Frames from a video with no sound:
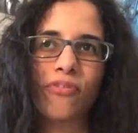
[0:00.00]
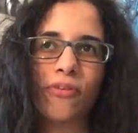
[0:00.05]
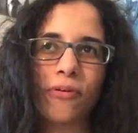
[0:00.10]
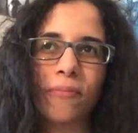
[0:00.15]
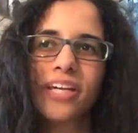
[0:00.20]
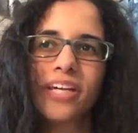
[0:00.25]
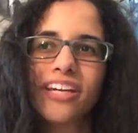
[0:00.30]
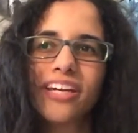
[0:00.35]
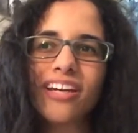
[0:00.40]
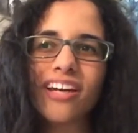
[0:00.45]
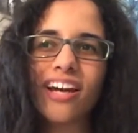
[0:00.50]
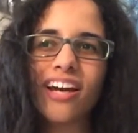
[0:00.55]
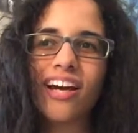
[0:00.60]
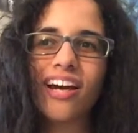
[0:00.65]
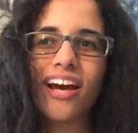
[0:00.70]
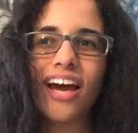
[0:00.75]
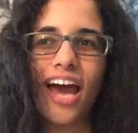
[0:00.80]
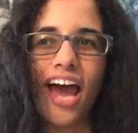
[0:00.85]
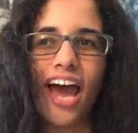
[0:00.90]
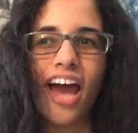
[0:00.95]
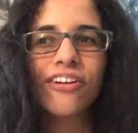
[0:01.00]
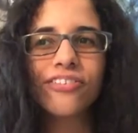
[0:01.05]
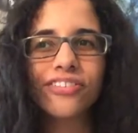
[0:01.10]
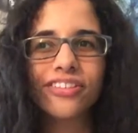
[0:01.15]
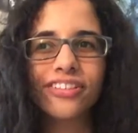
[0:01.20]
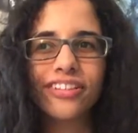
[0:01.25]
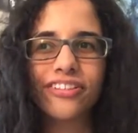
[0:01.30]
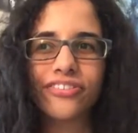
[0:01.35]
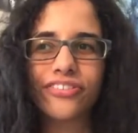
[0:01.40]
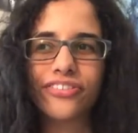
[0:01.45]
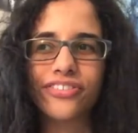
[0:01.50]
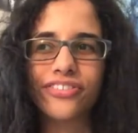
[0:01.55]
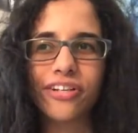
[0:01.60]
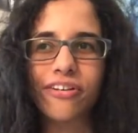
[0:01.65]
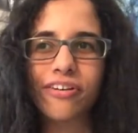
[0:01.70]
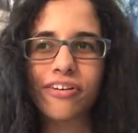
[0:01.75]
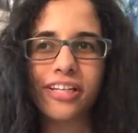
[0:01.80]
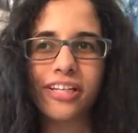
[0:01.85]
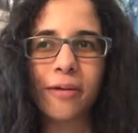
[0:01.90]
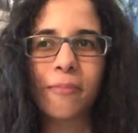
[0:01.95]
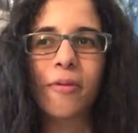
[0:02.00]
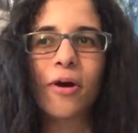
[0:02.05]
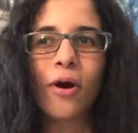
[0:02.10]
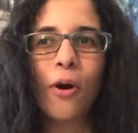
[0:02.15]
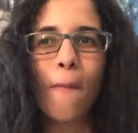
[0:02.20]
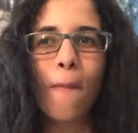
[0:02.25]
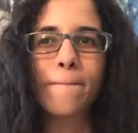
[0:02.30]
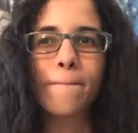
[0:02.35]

For me, I don't necessarily